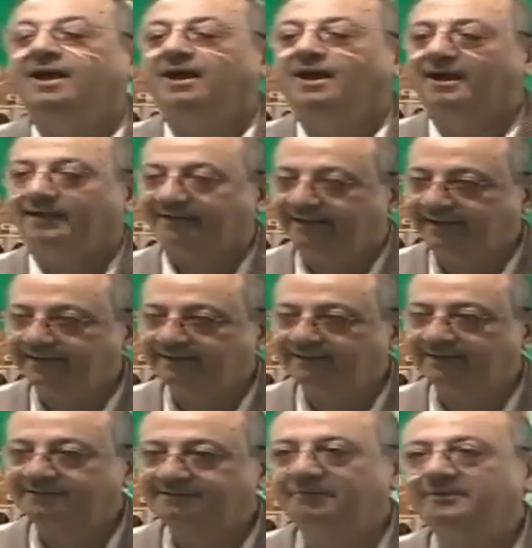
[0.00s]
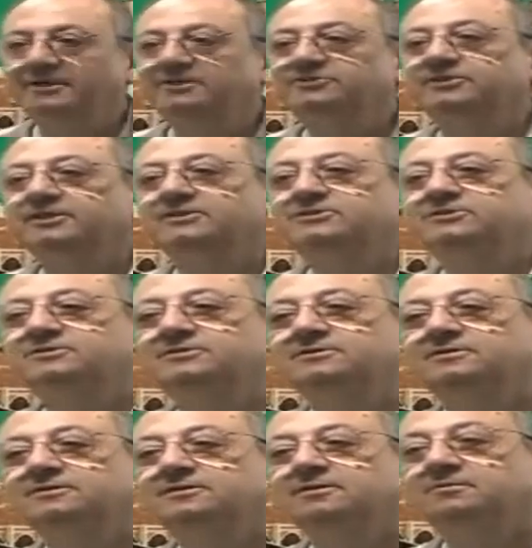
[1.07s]
again the tamiz is
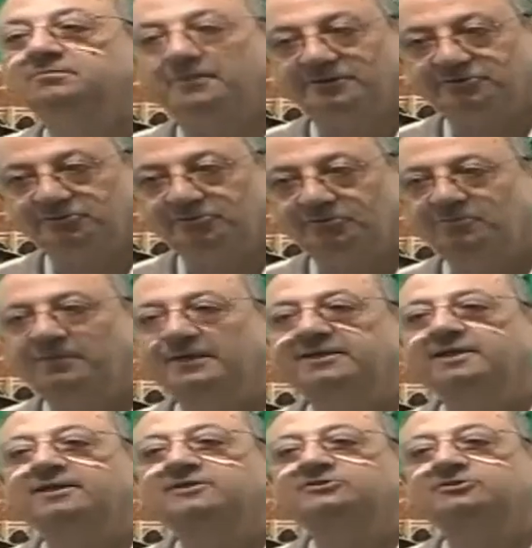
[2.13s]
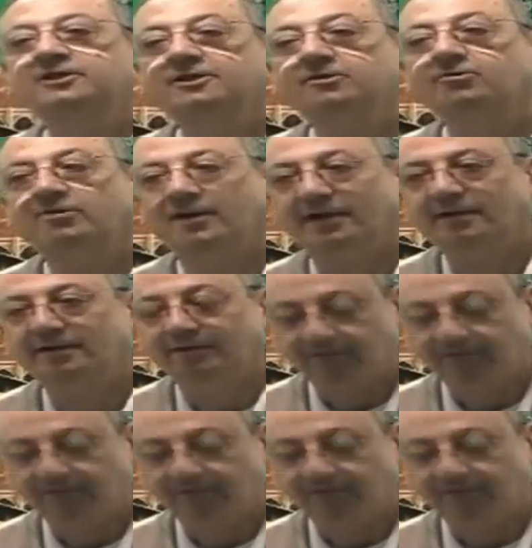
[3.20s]
majrur, but it is singular.